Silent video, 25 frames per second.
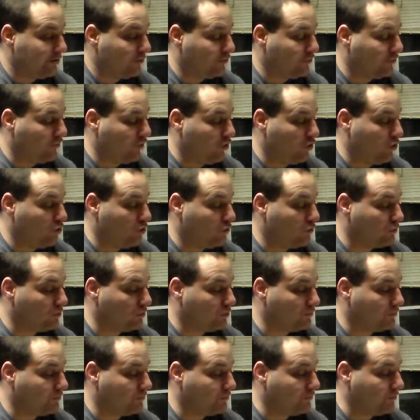So,
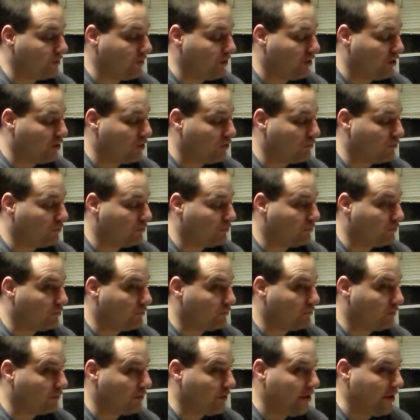you know,
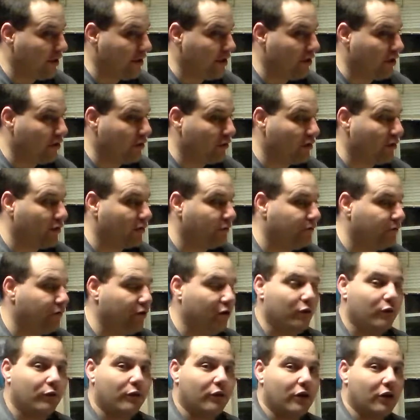and there were a
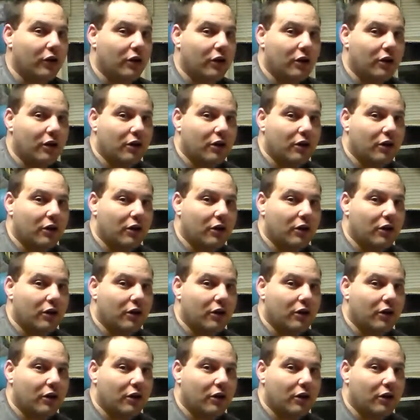few,